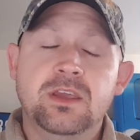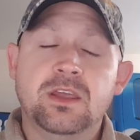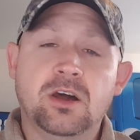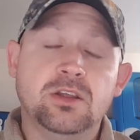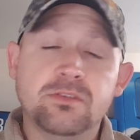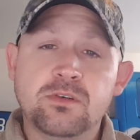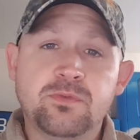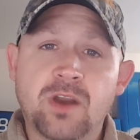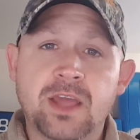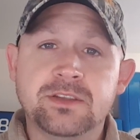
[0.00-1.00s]
and all of their
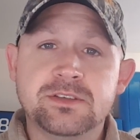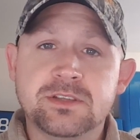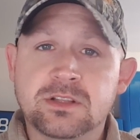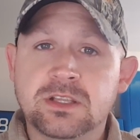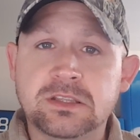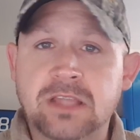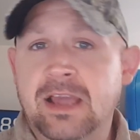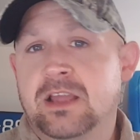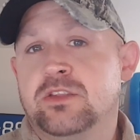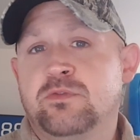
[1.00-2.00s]
friends to click
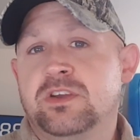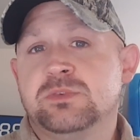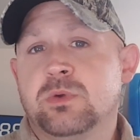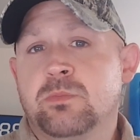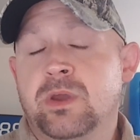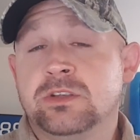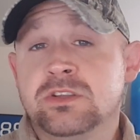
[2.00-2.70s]
like on their Facebook page.